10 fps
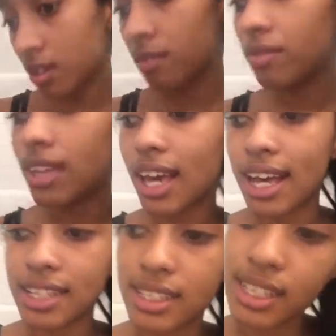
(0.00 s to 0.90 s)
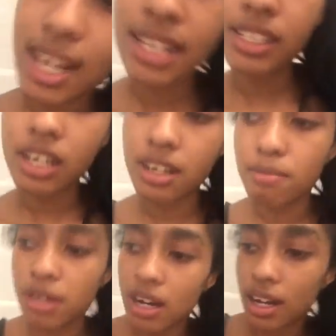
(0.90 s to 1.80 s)
Yes, it's gonna
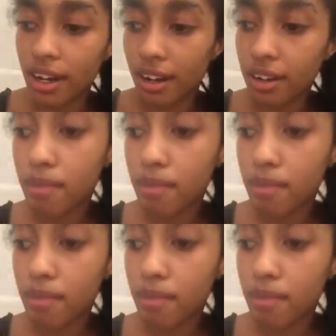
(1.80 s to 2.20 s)
be hard,